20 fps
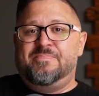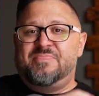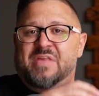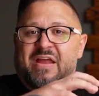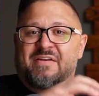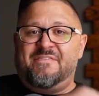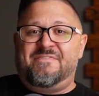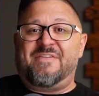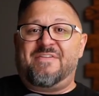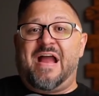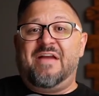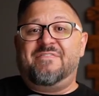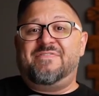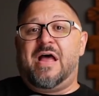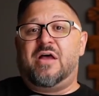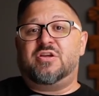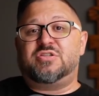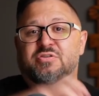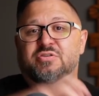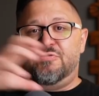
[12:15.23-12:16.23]
and
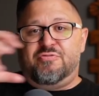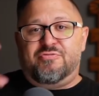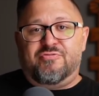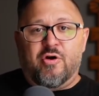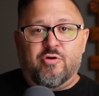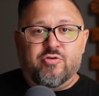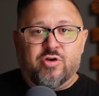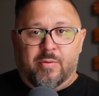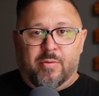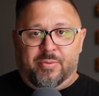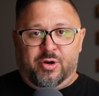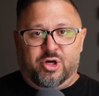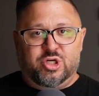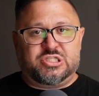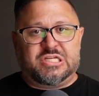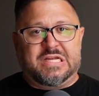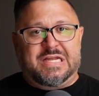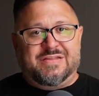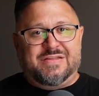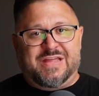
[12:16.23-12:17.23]
5,000 phone
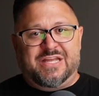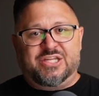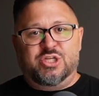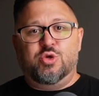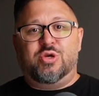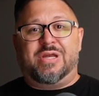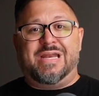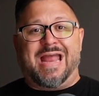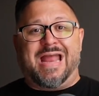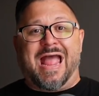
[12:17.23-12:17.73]
numbers that you can